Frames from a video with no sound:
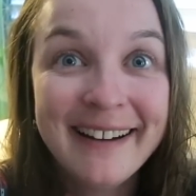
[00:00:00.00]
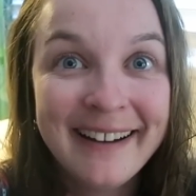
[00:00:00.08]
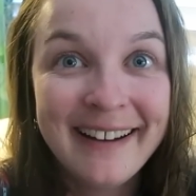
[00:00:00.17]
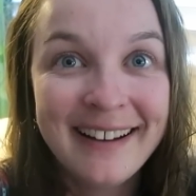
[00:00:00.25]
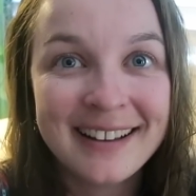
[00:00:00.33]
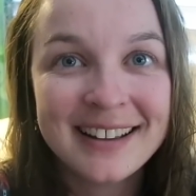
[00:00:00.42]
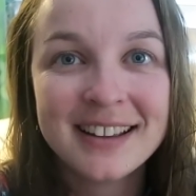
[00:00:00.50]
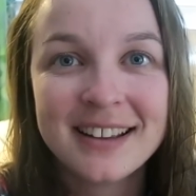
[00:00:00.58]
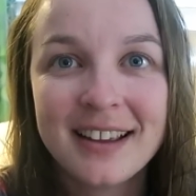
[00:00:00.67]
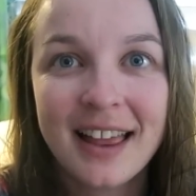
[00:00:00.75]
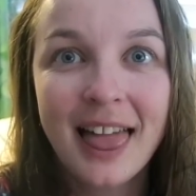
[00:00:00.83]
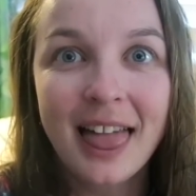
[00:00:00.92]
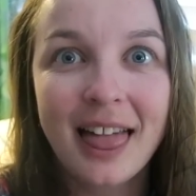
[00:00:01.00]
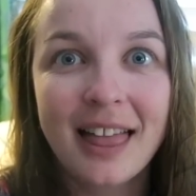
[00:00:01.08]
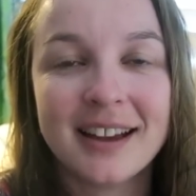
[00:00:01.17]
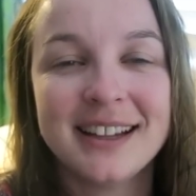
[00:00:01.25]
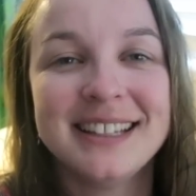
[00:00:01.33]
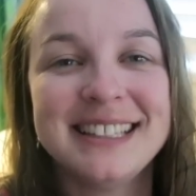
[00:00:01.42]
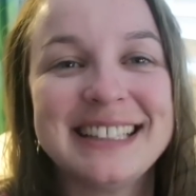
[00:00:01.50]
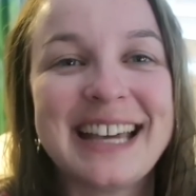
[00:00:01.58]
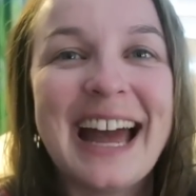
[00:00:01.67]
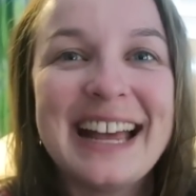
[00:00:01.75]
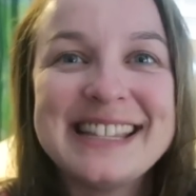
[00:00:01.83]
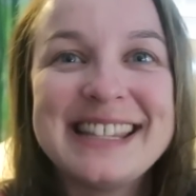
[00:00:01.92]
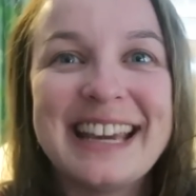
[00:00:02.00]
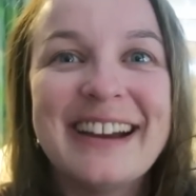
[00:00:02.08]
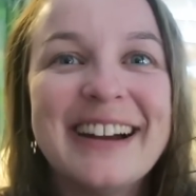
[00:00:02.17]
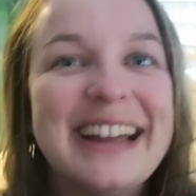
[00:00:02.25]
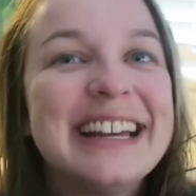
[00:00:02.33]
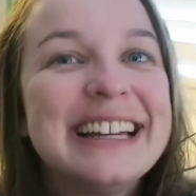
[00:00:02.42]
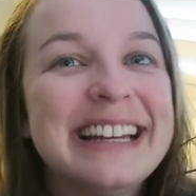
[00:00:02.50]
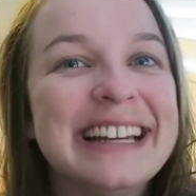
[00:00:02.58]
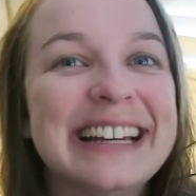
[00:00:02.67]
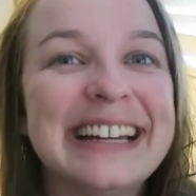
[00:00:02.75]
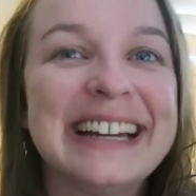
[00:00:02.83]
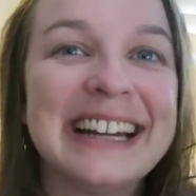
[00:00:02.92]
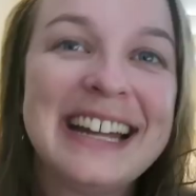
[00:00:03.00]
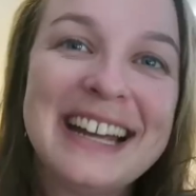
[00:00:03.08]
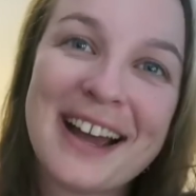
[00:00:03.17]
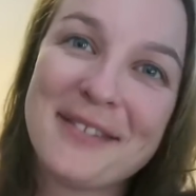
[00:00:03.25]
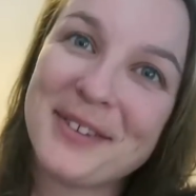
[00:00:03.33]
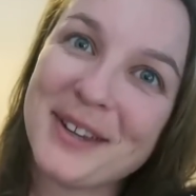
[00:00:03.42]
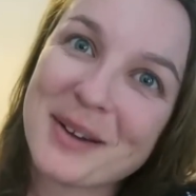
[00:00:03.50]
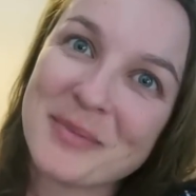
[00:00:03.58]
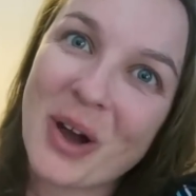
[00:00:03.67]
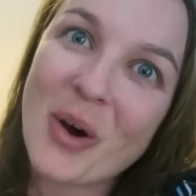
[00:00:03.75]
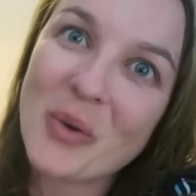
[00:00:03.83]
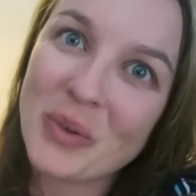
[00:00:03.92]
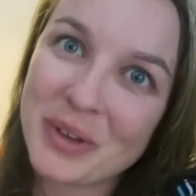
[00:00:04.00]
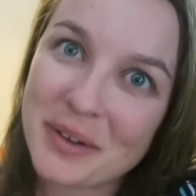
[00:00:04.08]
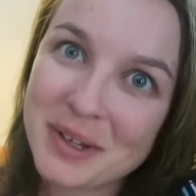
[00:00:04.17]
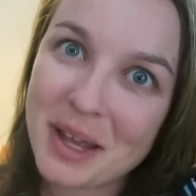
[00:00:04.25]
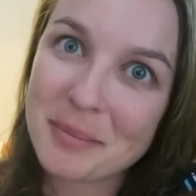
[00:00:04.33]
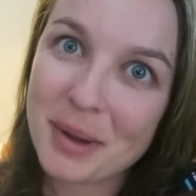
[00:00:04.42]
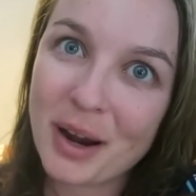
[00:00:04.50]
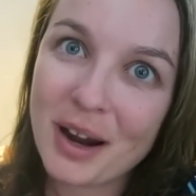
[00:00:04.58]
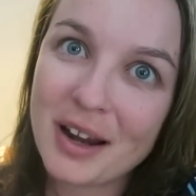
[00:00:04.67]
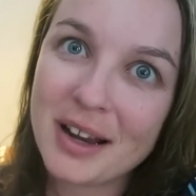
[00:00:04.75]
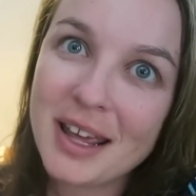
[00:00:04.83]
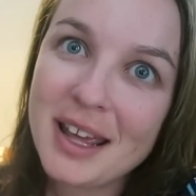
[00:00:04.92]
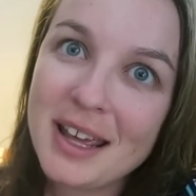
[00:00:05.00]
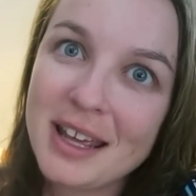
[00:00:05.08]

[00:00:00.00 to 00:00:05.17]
Ooh, it's kind of scary. I feel like I'm not old enough to get married.